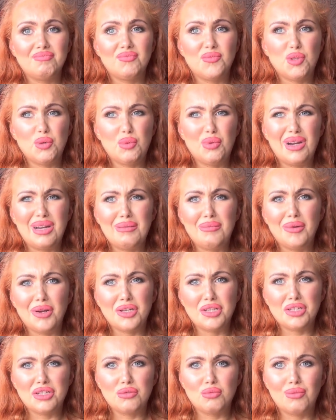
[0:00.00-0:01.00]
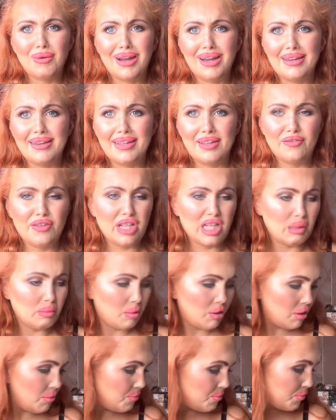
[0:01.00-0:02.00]
they're pretty much widely
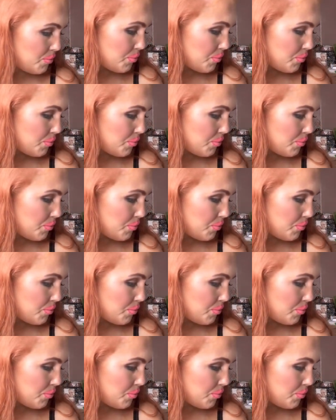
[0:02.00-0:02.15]
available.